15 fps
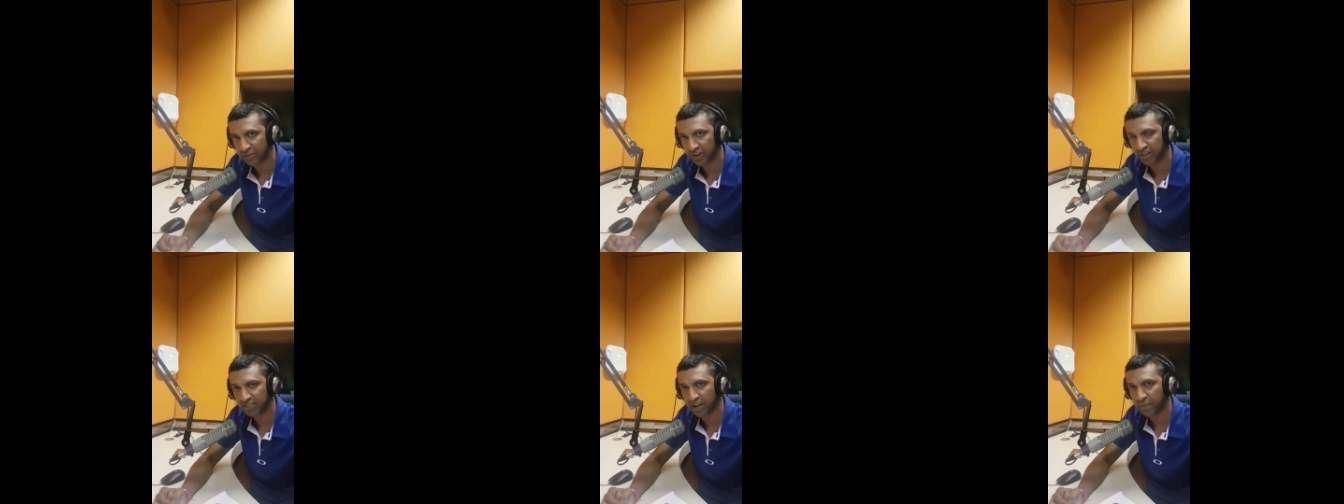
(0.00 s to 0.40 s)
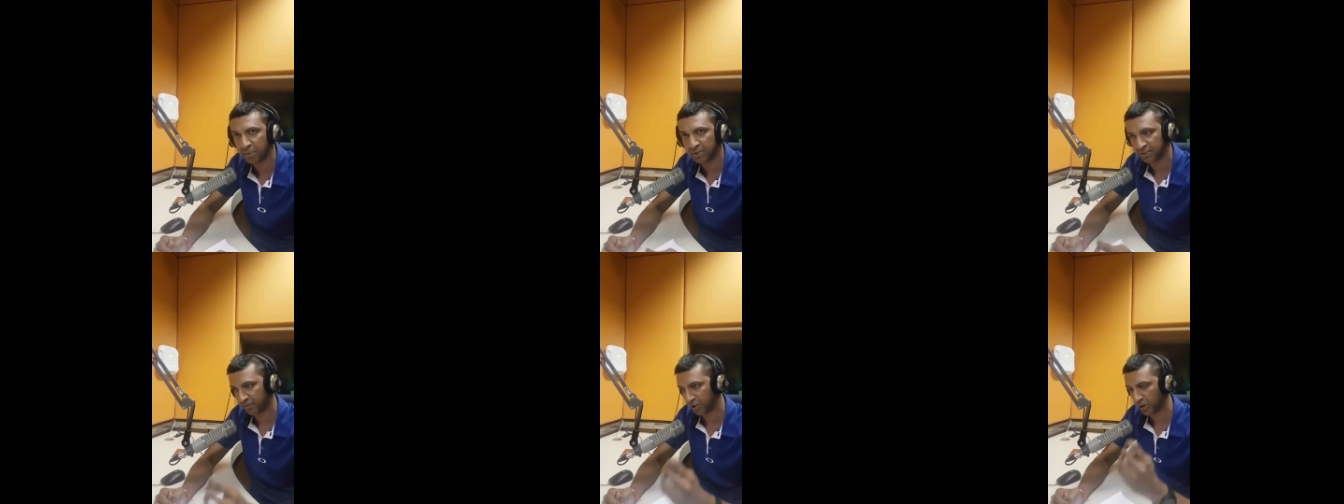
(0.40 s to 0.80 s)
For
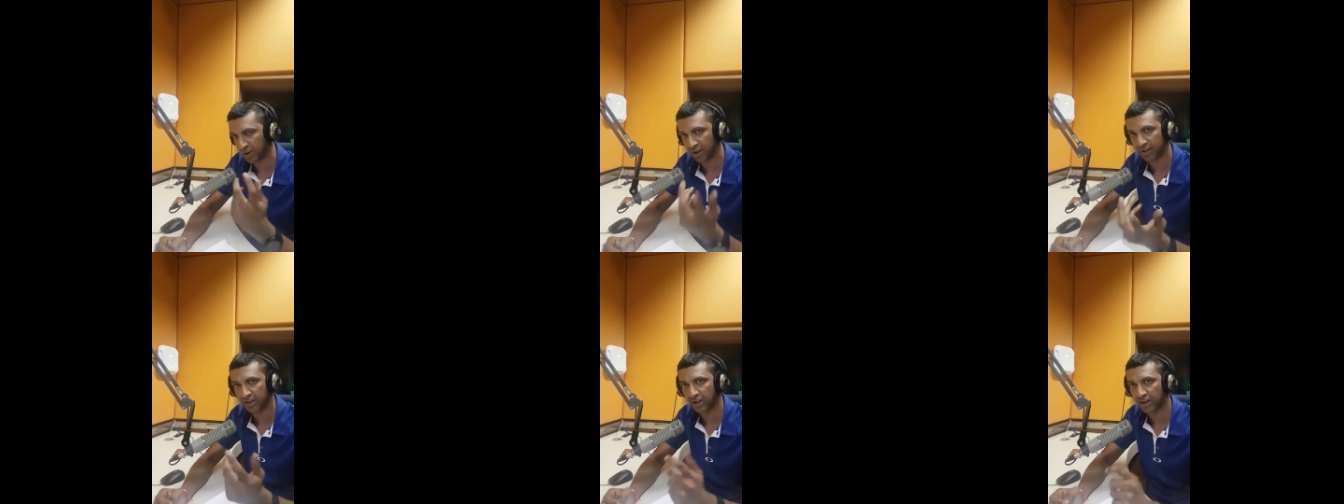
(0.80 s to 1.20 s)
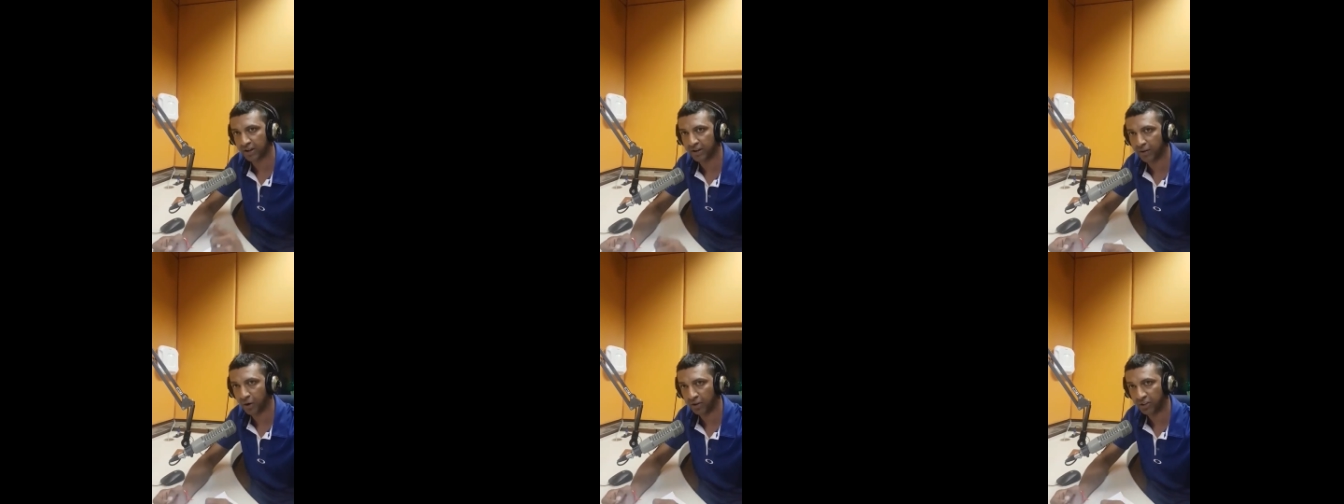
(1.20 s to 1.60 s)
example, if you look at
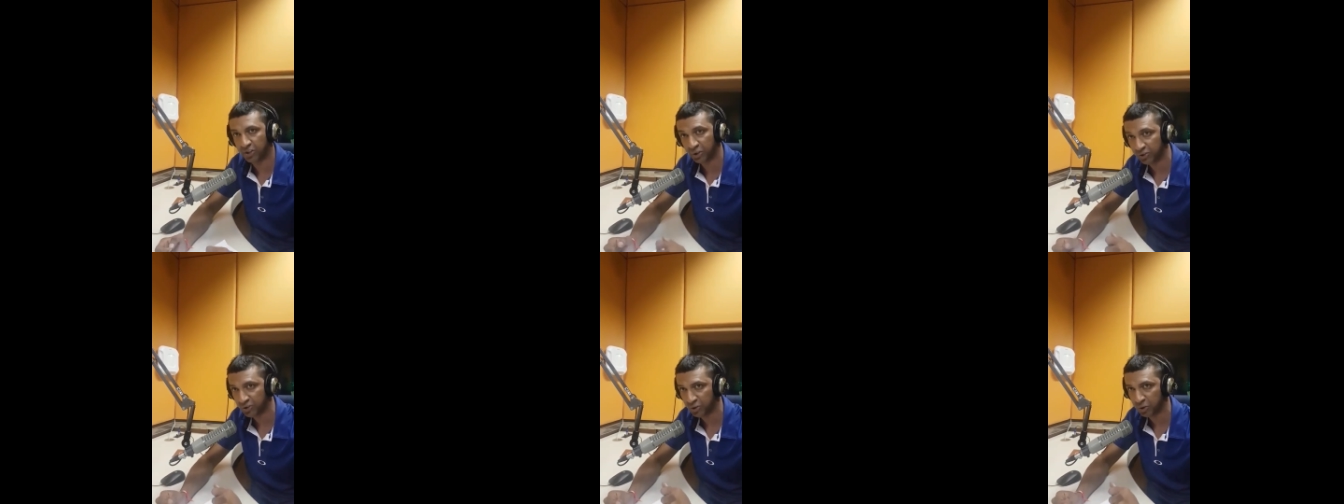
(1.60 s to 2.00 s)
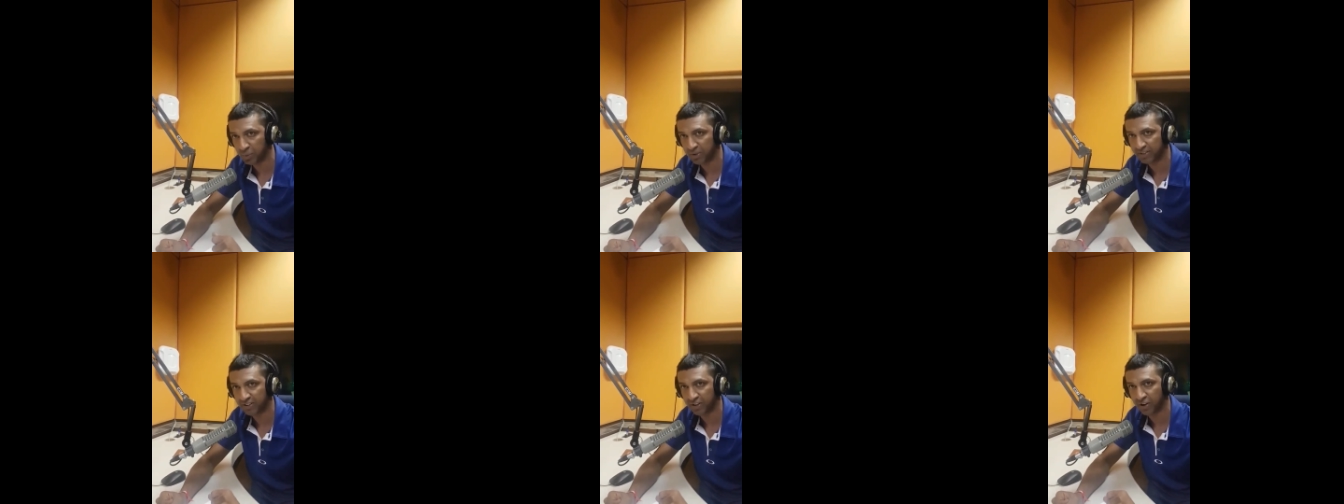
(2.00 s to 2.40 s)
on
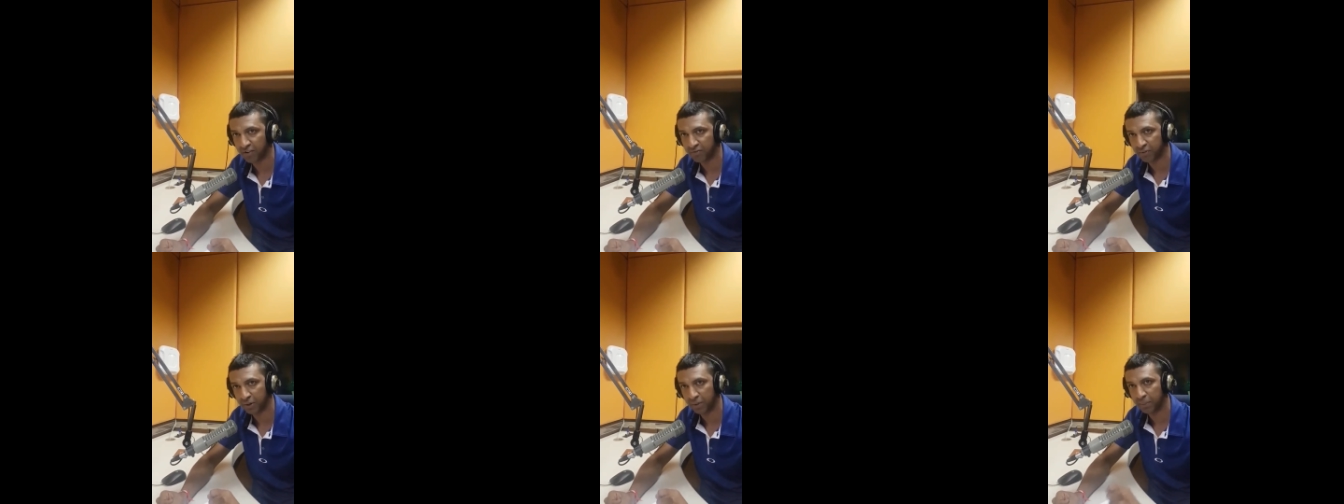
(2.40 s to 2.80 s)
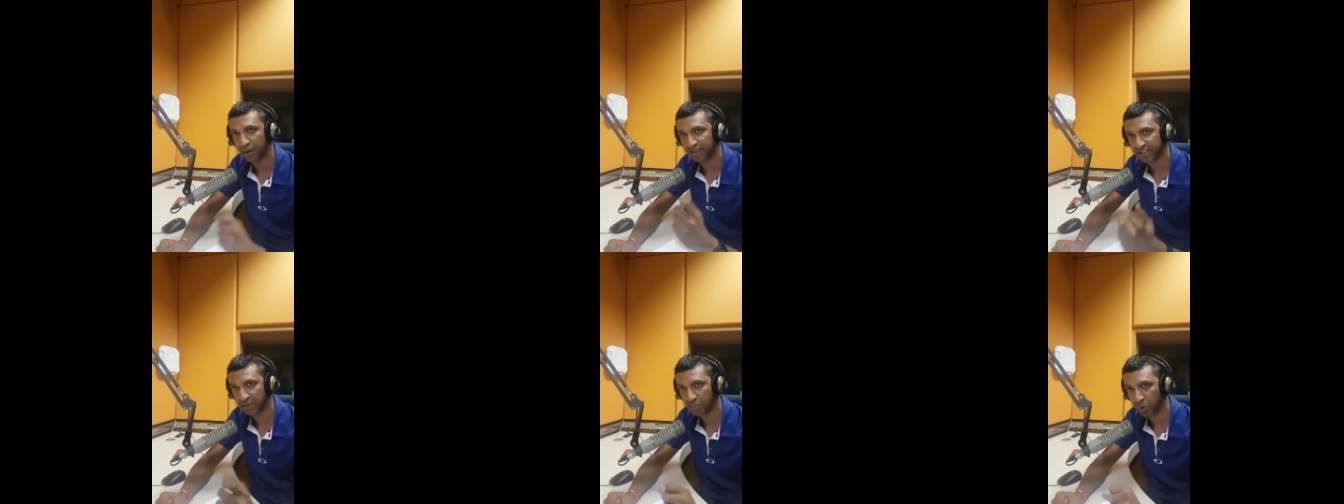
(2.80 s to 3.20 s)
YouTube, there's a lot of
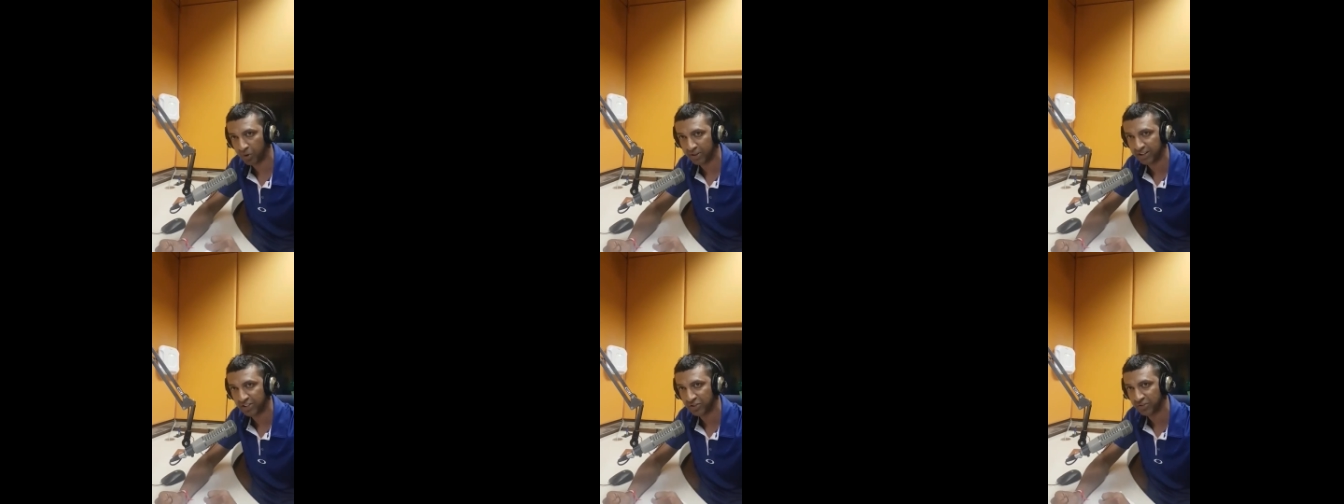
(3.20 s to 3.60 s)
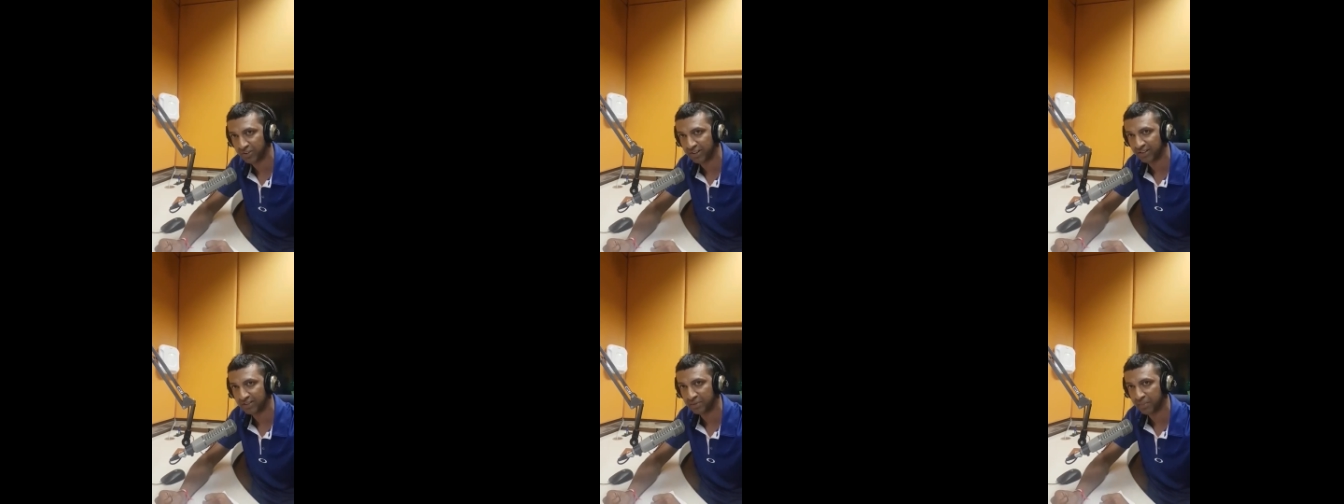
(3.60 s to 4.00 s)
basketball
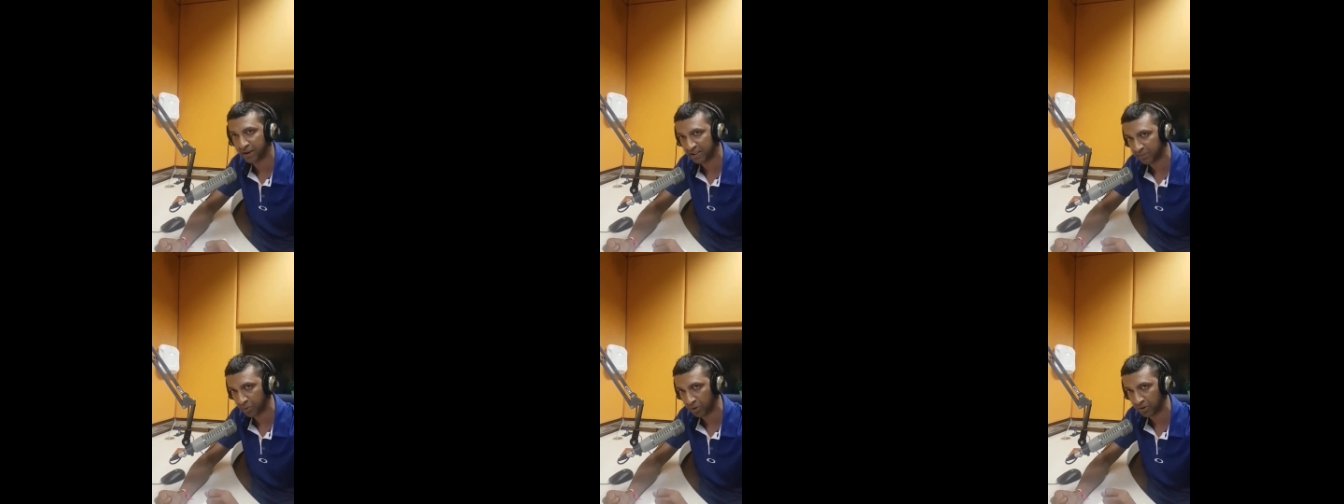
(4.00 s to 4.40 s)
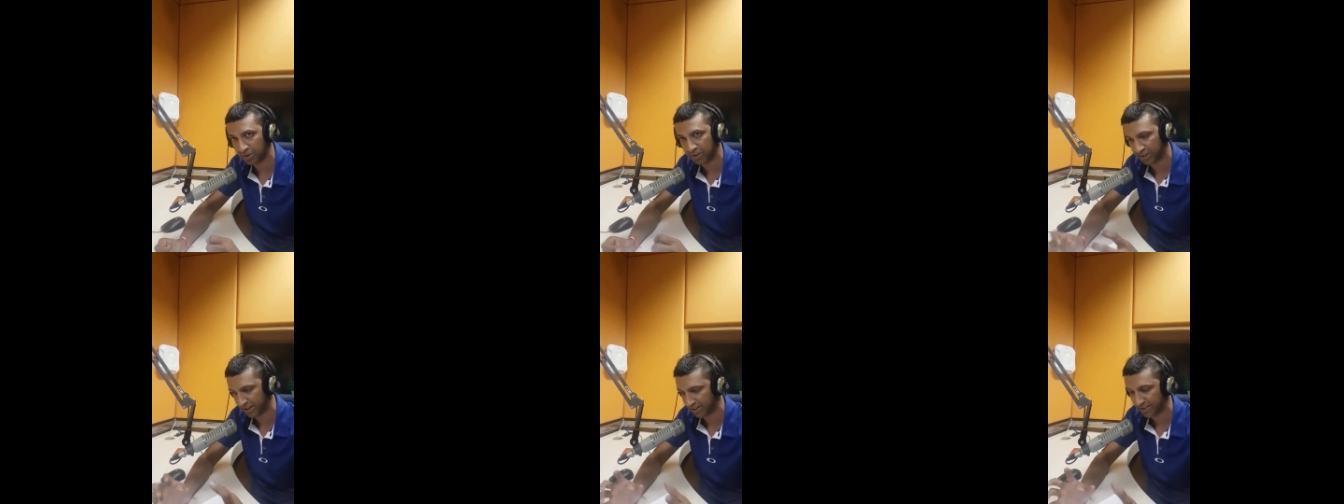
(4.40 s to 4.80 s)
injuries,
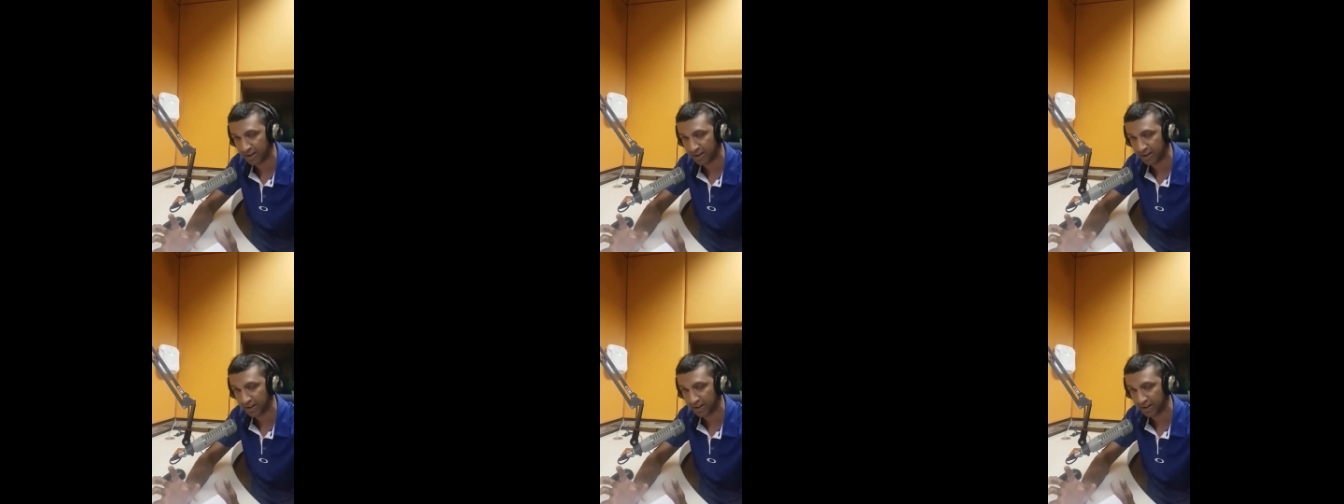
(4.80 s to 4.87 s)
baseball